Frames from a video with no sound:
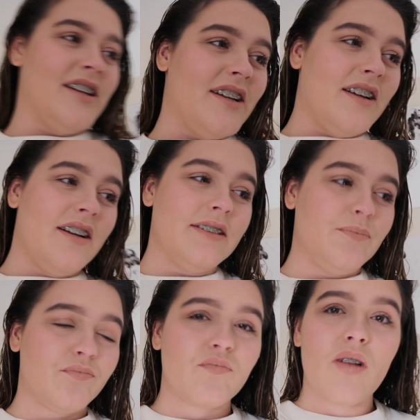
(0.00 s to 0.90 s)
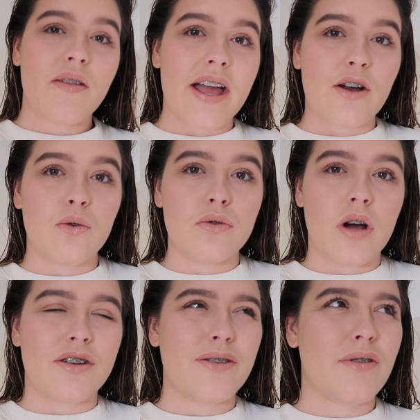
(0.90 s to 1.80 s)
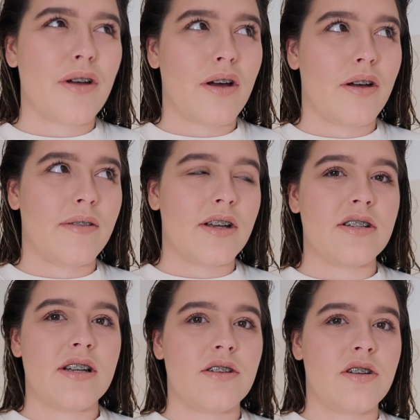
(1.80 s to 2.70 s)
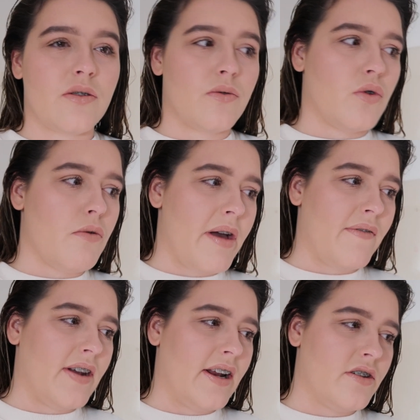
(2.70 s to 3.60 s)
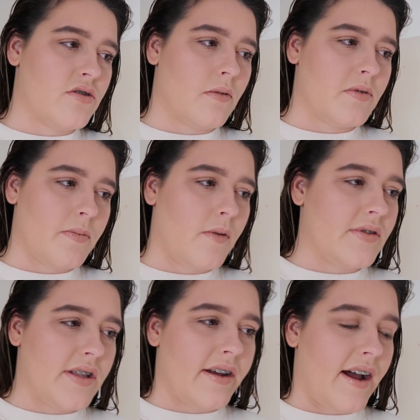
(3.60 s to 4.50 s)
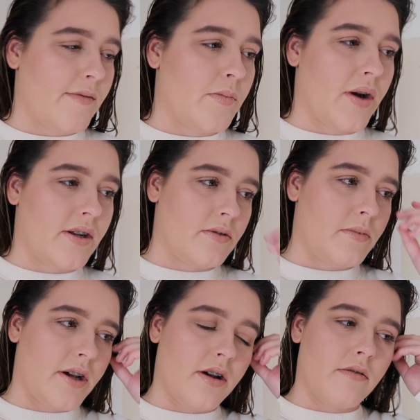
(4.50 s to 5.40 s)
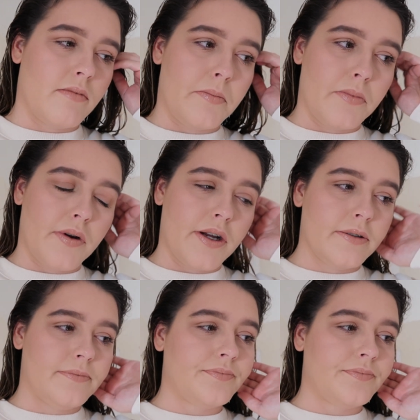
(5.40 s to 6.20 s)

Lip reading: They're just literally called gourmet vanilla drops, but obviously they have a brand on them. I can't remember it.